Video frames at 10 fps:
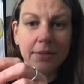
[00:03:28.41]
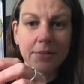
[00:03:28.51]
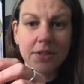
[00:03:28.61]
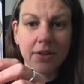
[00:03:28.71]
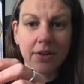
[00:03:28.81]

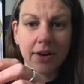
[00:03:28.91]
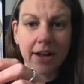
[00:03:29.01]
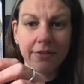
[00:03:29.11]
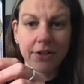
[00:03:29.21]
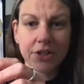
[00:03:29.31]
So I
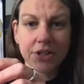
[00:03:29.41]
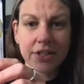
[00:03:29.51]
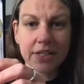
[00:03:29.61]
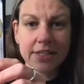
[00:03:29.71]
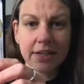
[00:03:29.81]
finished
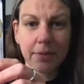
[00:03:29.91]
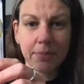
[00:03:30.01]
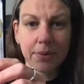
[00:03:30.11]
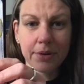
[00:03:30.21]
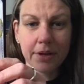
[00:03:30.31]
this up
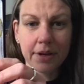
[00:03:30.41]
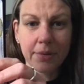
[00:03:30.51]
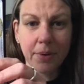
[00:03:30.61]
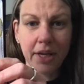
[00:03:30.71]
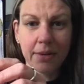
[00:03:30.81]

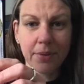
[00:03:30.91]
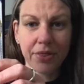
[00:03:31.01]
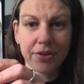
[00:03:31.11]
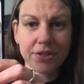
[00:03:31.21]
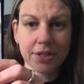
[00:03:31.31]
probably a
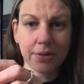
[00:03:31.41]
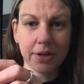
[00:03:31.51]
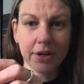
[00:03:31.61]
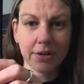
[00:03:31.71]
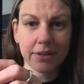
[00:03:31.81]
month or so
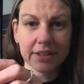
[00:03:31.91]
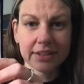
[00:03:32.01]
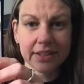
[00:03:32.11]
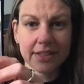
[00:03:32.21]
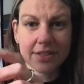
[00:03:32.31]
ago. Like I
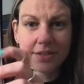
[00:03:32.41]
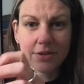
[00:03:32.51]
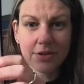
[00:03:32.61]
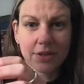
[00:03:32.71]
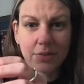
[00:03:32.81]
said, this is
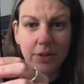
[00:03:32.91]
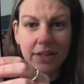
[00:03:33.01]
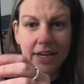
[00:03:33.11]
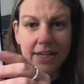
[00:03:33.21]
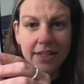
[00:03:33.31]
just one that
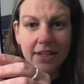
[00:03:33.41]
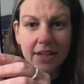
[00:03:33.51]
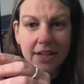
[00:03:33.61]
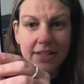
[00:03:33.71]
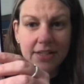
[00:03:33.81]
I
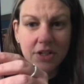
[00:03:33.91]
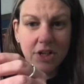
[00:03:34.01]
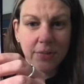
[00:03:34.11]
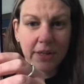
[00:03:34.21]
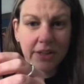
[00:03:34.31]
stitch
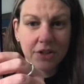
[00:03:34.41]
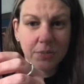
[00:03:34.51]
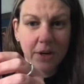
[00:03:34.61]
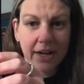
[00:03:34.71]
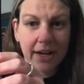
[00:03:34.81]
on my lunch
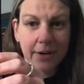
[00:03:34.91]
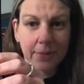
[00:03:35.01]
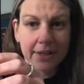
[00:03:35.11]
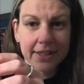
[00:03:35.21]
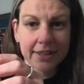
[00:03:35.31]
break at
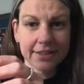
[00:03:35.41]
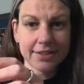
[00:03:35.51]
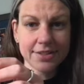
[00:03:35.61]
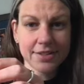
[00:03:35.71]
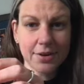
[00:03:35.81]
work.
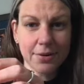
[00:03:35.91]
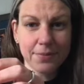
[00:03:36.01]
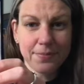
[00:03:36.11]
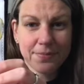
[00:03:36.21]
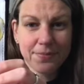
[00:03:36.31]
So
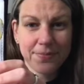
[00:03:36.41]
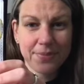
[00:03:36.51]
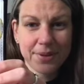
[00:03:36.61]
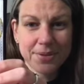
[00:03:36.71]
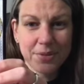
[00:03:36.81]

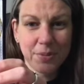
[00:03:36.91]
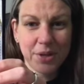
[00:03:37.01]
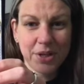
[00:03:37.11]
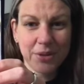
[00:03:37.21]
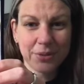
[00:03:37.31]
super
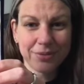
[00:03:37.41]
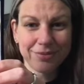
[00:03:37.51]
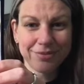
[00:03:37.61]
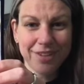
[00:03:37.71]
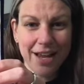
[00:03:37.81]
cute.
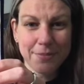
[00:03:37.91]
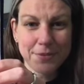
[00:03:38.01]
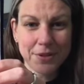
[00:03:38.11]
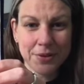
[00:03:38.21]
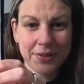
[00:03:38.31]

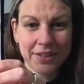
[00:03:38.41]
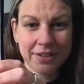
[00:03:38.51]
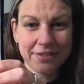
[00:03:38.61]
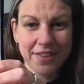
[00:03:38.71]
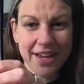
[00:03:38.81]
Absolutely
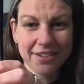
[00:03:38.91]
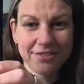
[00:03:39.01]
love that.